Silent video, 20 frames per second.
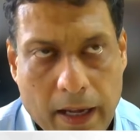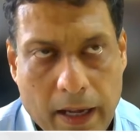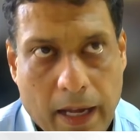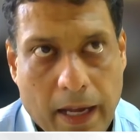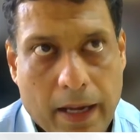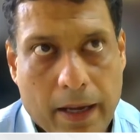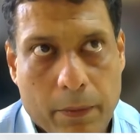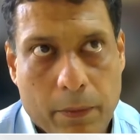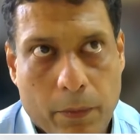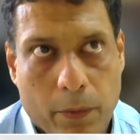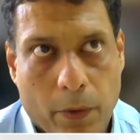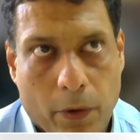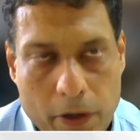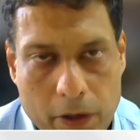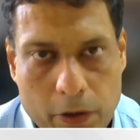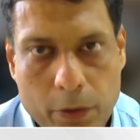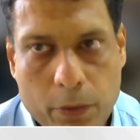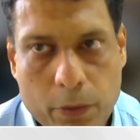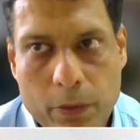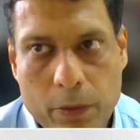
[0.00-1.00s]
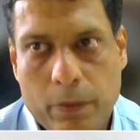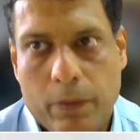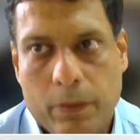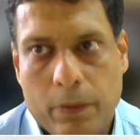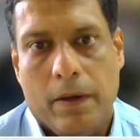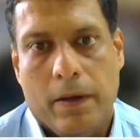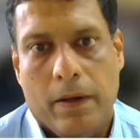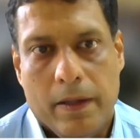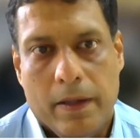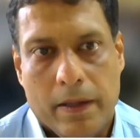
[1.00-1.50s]
want to
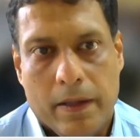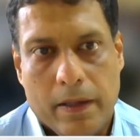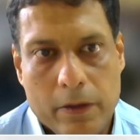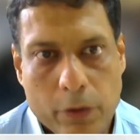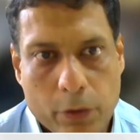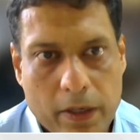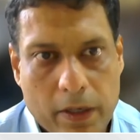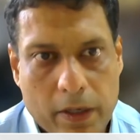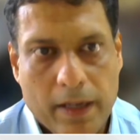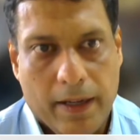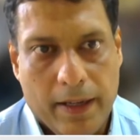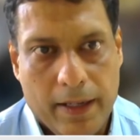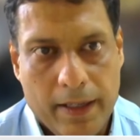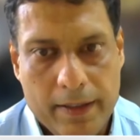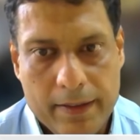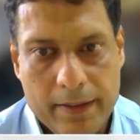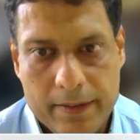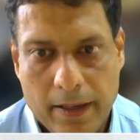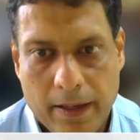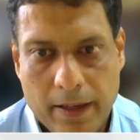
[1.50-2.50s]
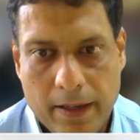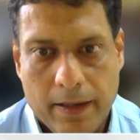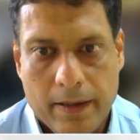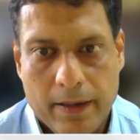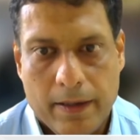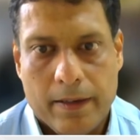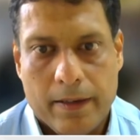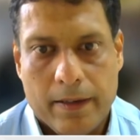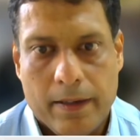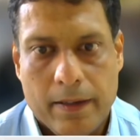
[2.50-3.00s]
utilize
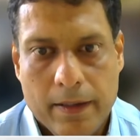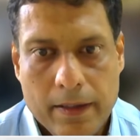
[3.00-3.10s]
our